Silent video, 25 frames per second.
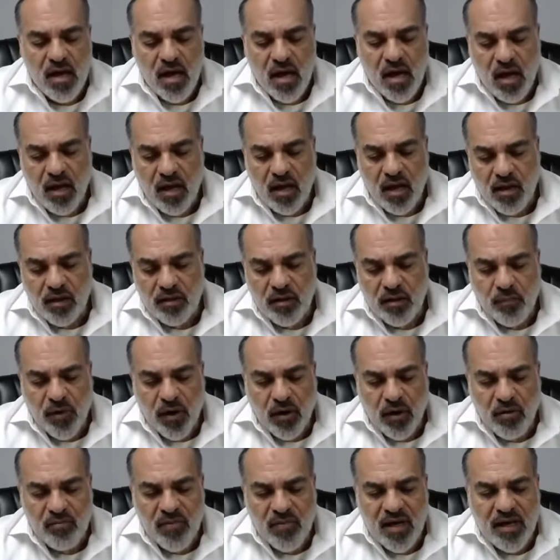the
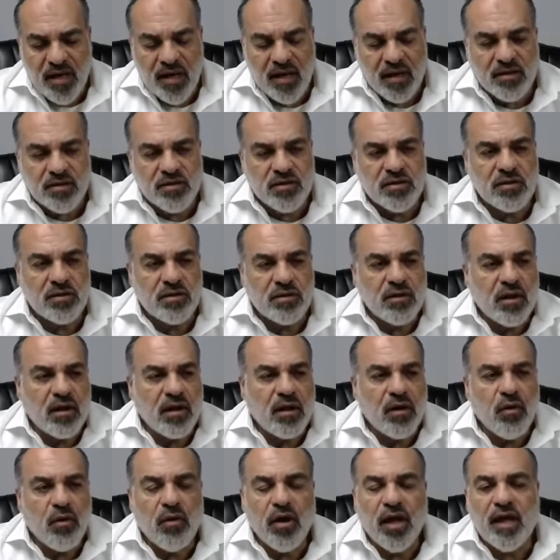paramedics, they
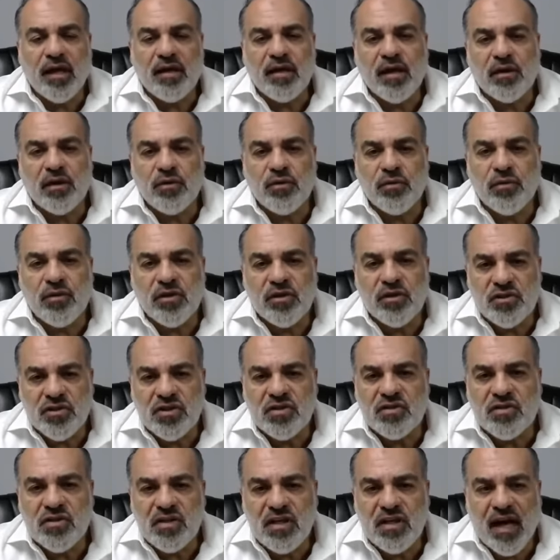go ahead and do the
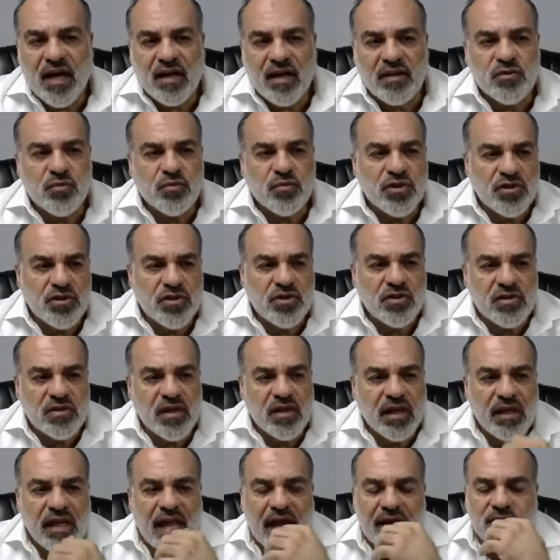GCS, which is the
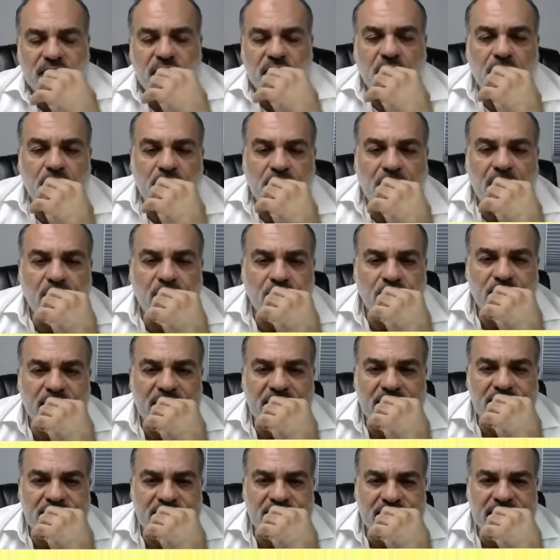Glasgow
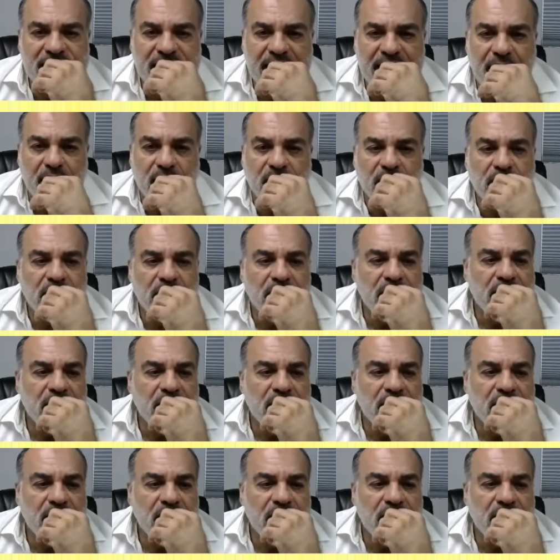Coma Scale.